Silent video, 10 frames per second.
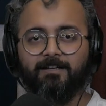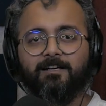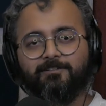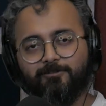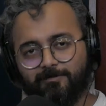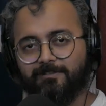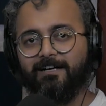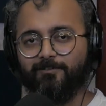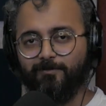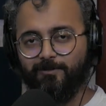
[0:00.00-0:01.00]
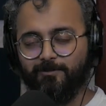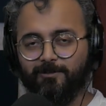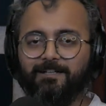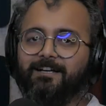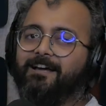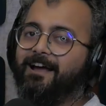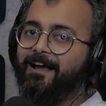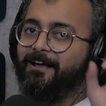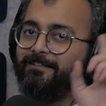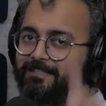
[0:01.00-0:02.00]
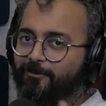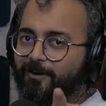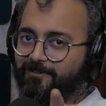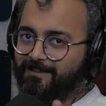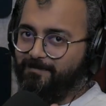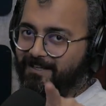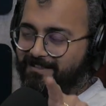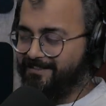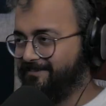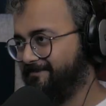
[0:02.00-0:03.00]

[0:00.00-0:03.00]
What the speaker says: So that is for you. See you after the break.